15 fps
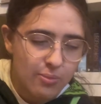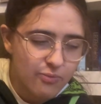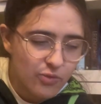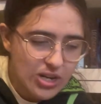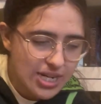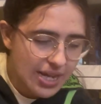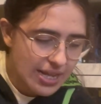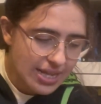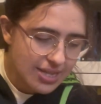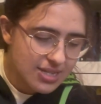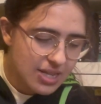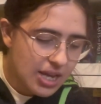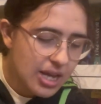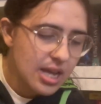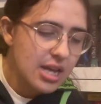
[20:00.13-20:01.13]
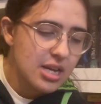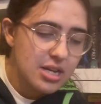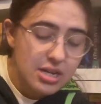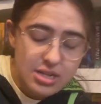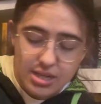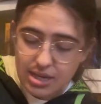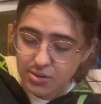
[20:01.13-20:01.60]
retellings, so
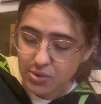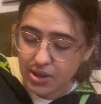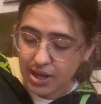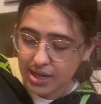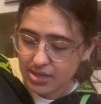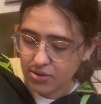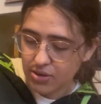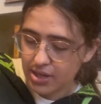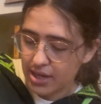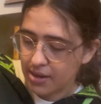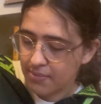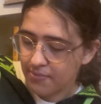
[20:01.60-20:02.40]
that's why that's on there.